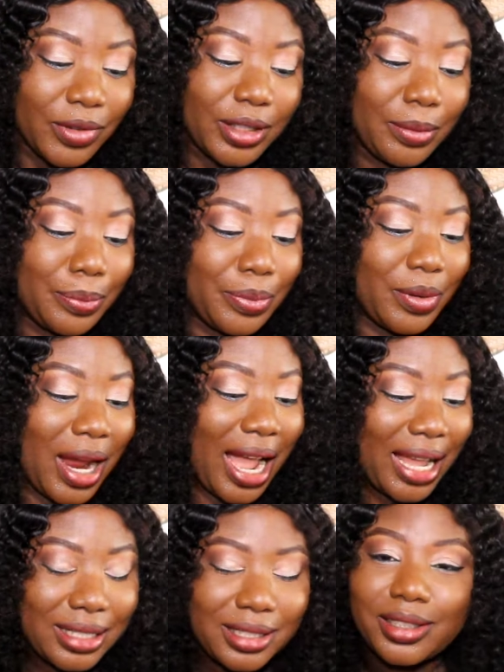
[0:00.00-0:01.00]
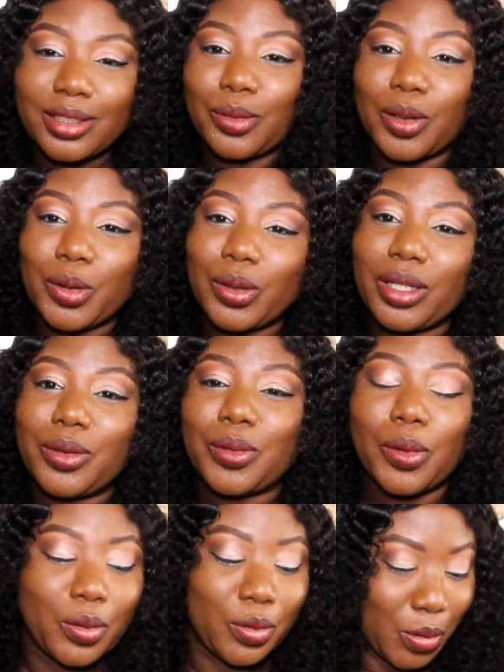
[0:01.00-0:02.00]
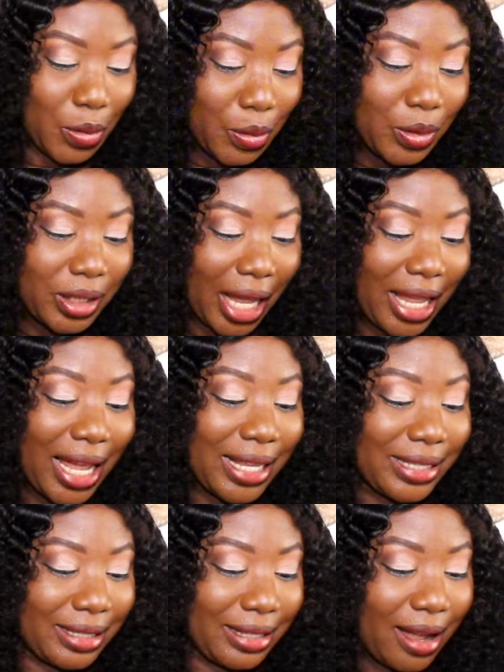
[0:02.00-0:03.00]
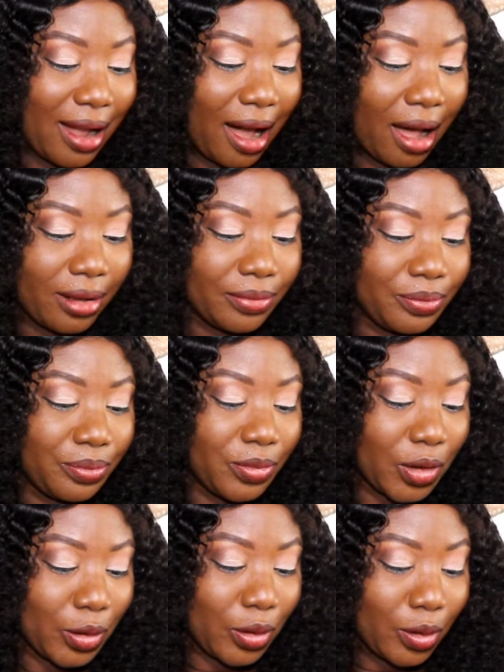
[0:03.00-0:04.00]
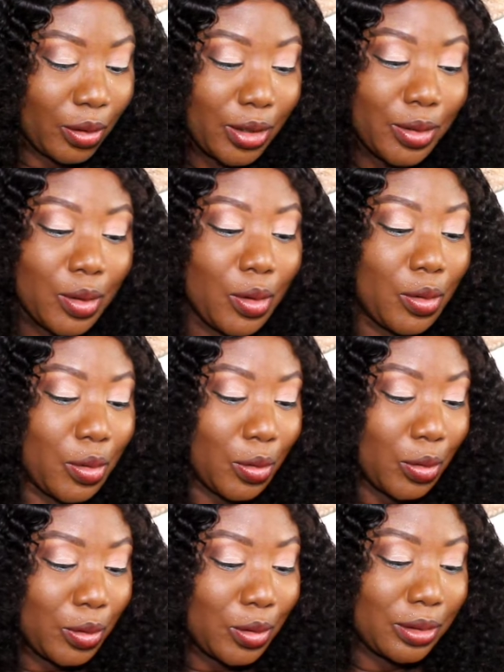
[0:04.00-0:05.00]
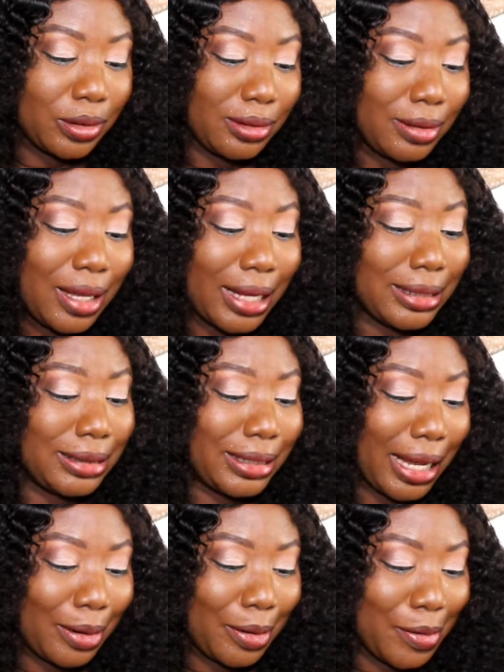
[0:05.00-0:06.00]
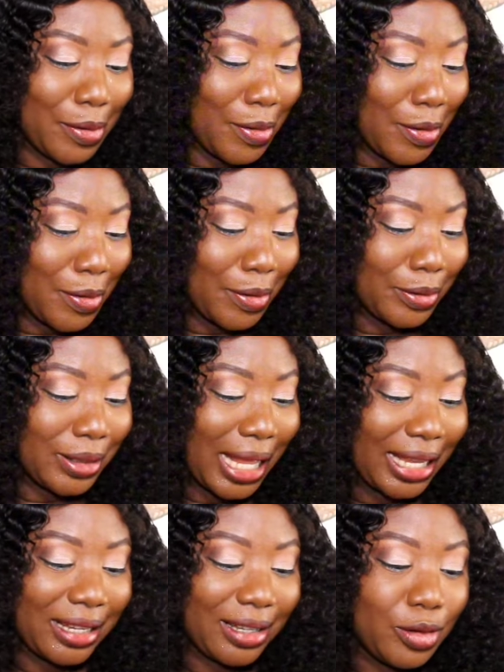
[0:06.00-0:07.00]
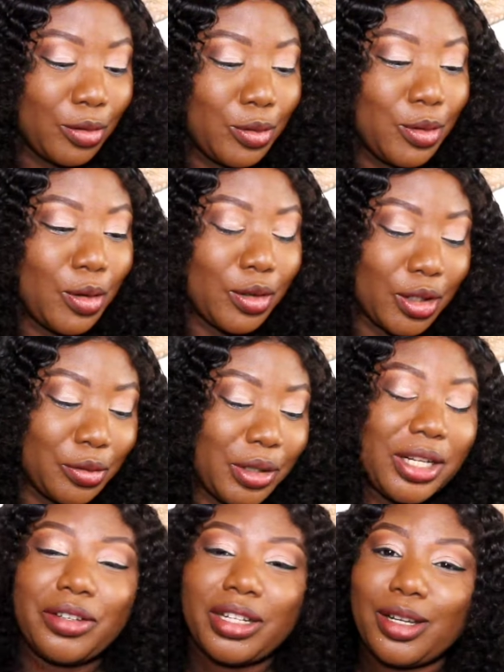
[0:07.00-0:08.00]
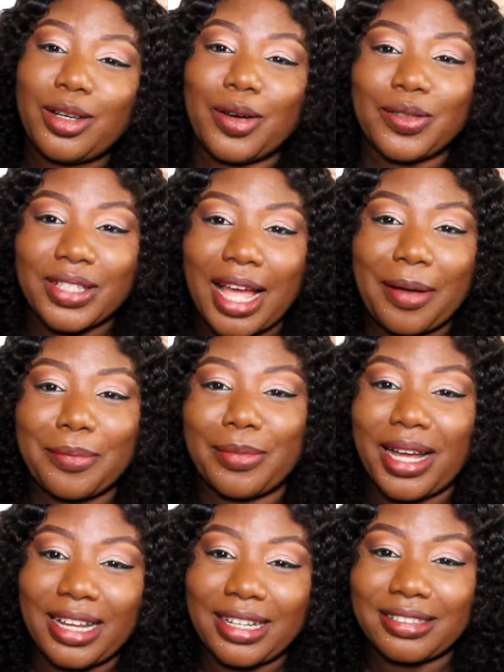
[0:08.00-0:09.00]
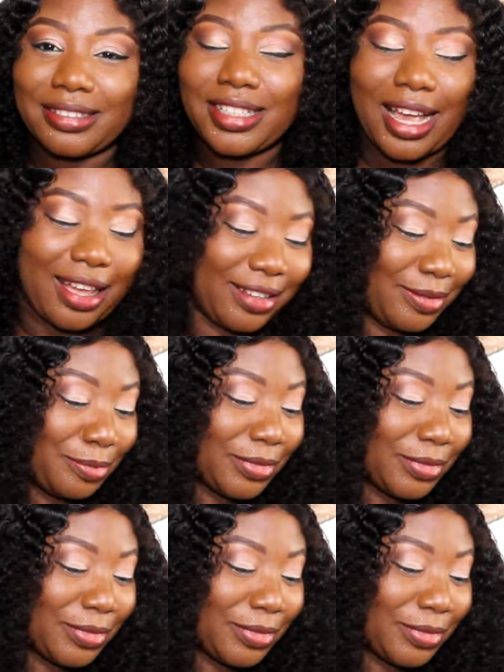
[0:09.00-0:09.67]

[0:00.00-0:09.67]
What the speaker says: the bride, she was looking so good. Can you guys see her? She was looking so good. Look at the decor. Like, you know she really, really loves her man. Child.